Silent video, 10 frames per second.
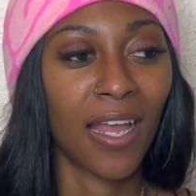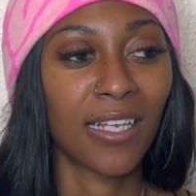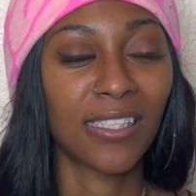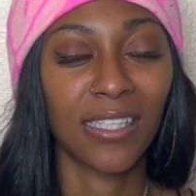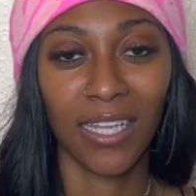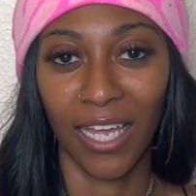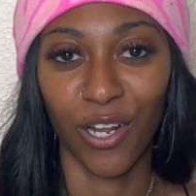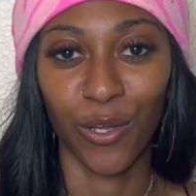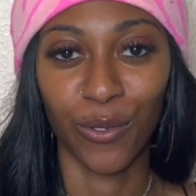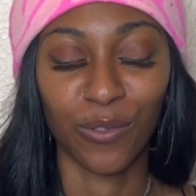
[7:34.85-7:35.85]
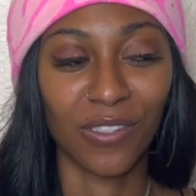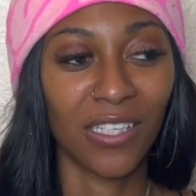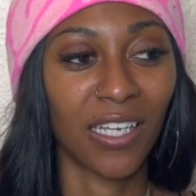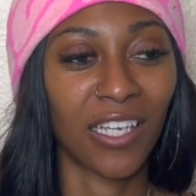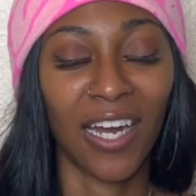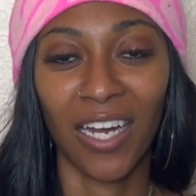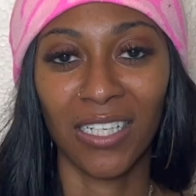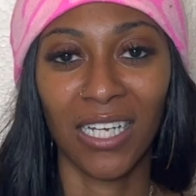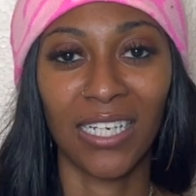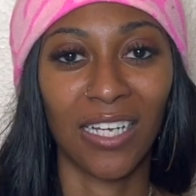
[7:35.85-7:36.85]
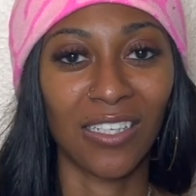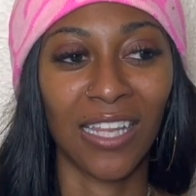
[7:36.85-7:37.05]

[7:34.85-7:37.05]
stilettos, your hair done,